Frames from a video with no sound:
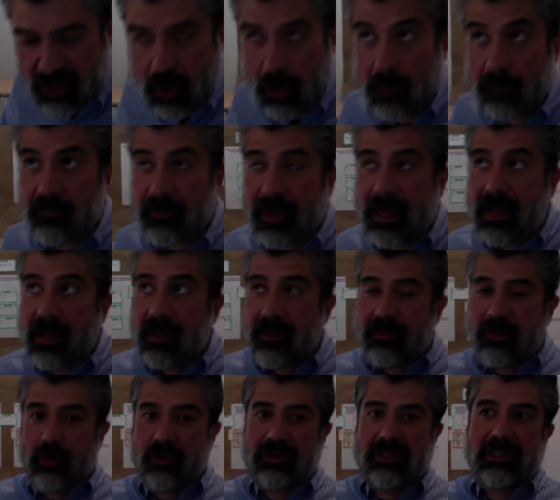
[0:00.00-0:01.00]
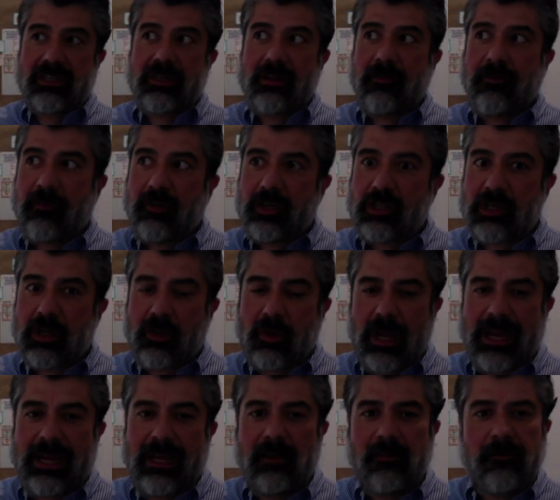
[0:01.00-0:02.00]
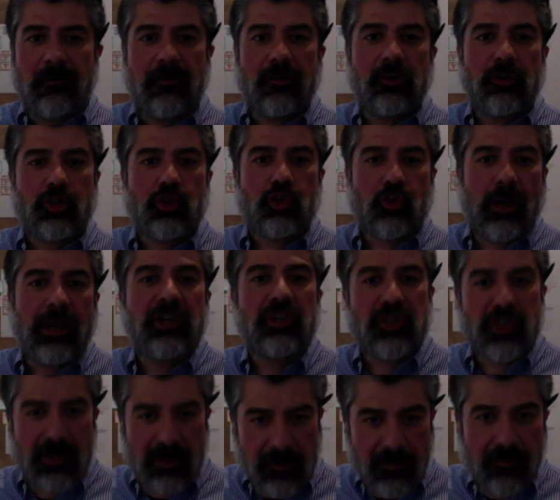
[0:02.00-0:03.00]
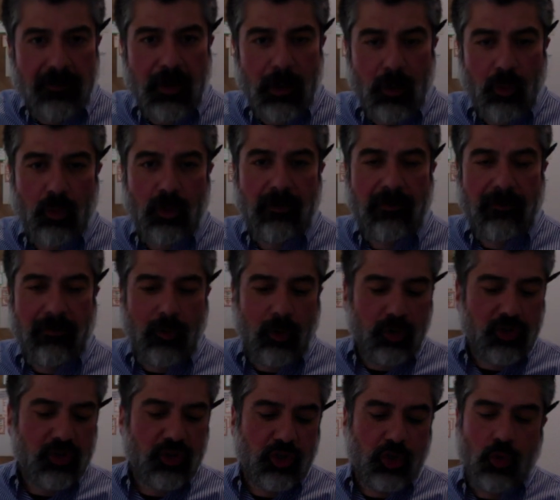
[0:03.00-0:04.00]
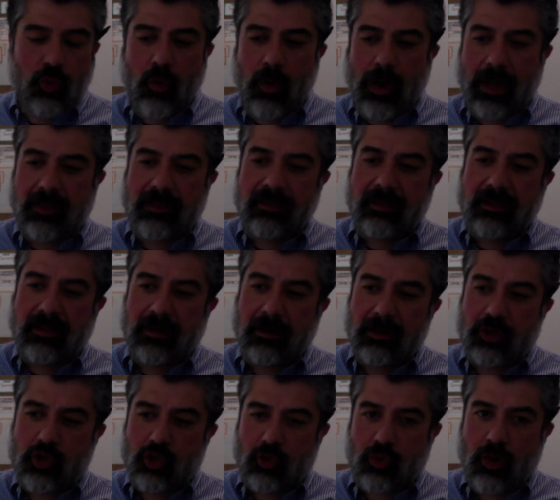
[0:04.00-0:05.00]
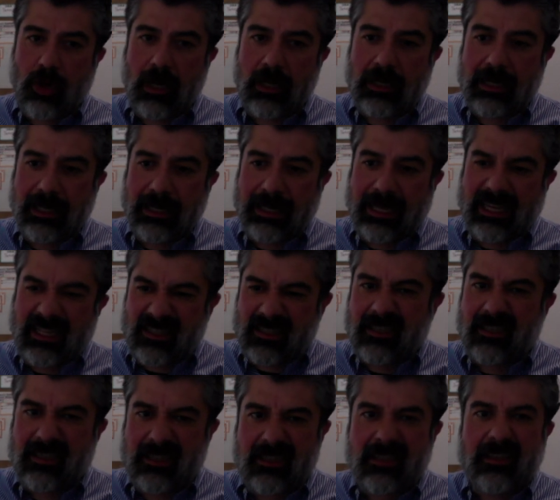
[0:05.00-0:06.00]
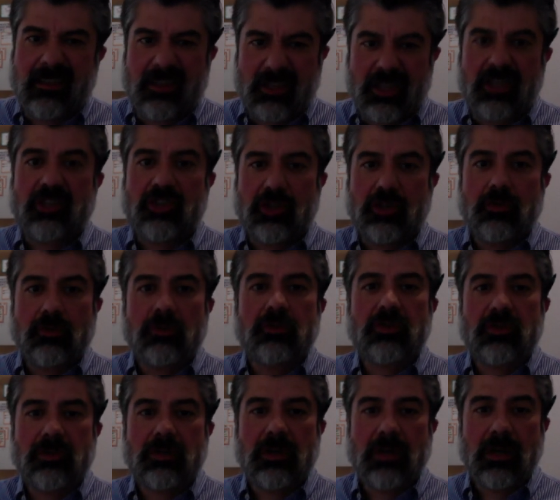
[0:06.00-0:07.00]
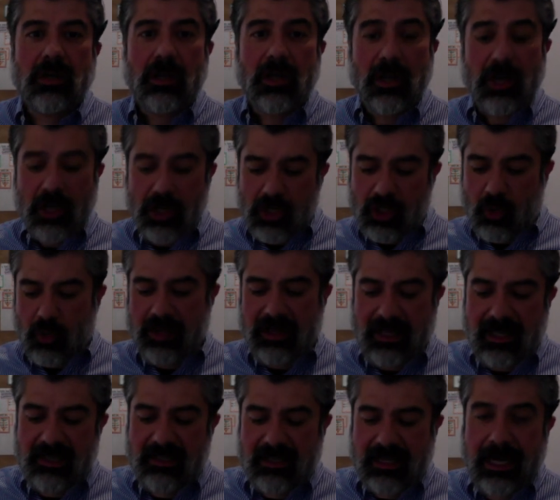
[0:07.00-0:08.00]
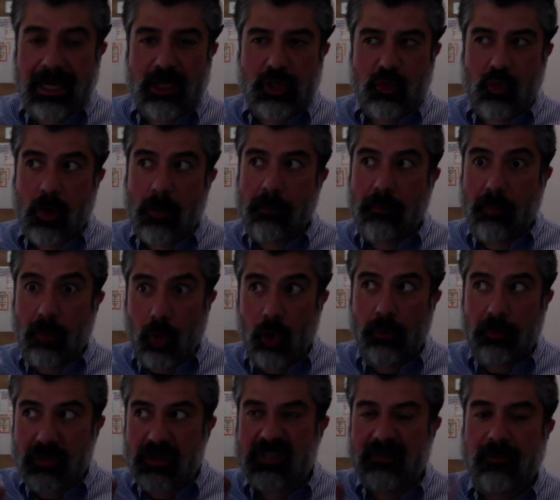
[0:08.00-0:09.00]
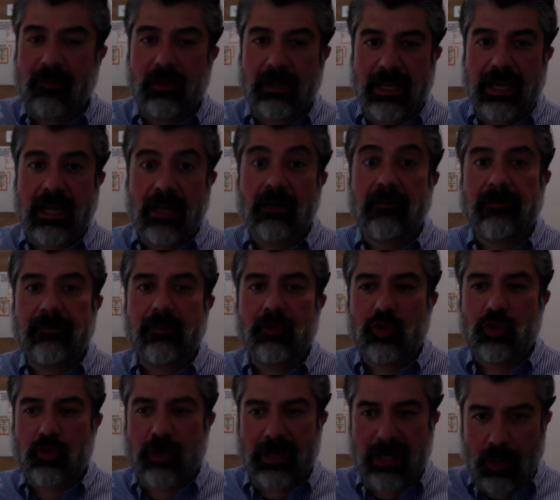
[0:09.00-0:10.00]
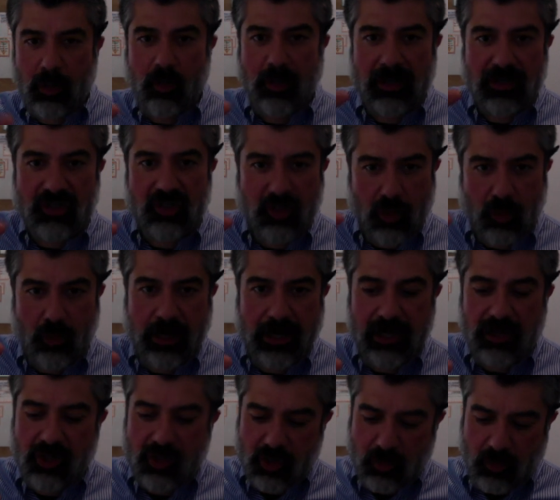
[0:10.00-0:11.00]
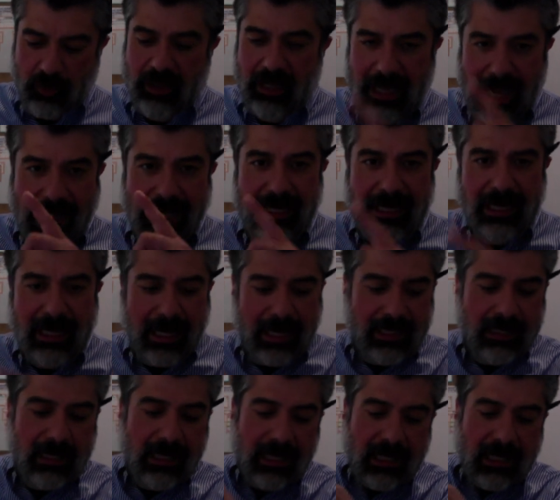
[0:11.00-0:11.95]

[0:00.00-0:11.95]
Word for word: so there's a difference. Infiltration refers to when the drug gets into the tissues. So in this case, we're purposefully infiltrating with a syringe with lidocaine,